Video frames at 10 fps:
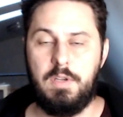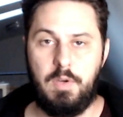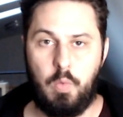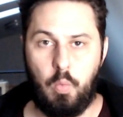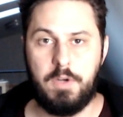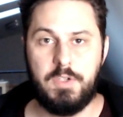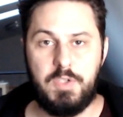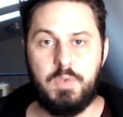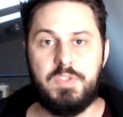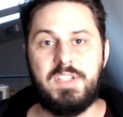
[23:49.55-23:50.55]
one or
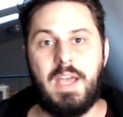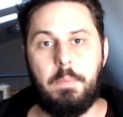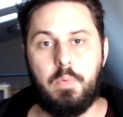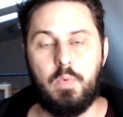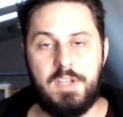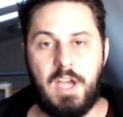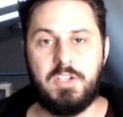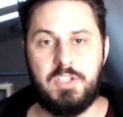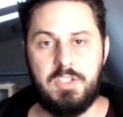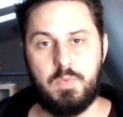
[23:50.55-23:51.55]
two step
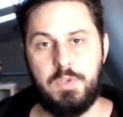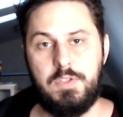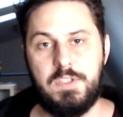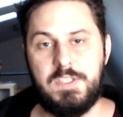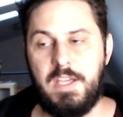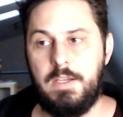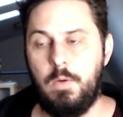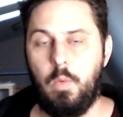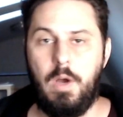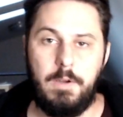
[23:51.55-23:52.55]
reductions where you just say,
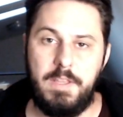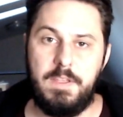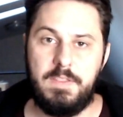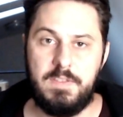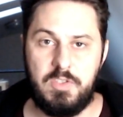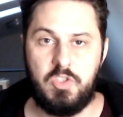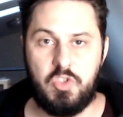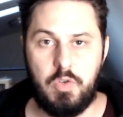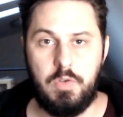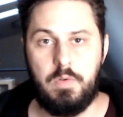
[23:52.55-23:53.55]
why do I think this is
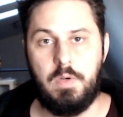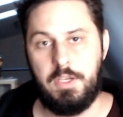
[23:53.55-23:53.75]
true?